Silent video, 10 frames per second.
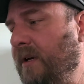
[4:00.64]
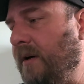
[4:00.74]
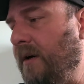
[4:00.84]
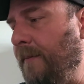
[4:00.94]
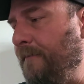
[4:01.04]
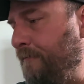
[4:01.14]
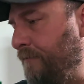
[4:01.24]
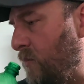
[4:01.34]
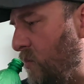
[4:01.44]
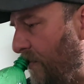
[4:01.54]
fine.
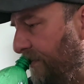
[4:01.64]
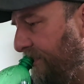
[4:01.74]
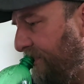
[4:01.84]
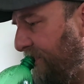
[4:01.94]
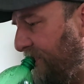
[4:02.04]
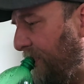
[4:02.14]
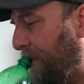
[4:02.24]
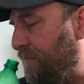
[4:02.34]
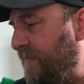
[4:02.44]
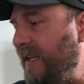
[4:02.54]

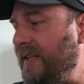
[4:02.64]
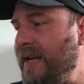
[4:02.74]
Did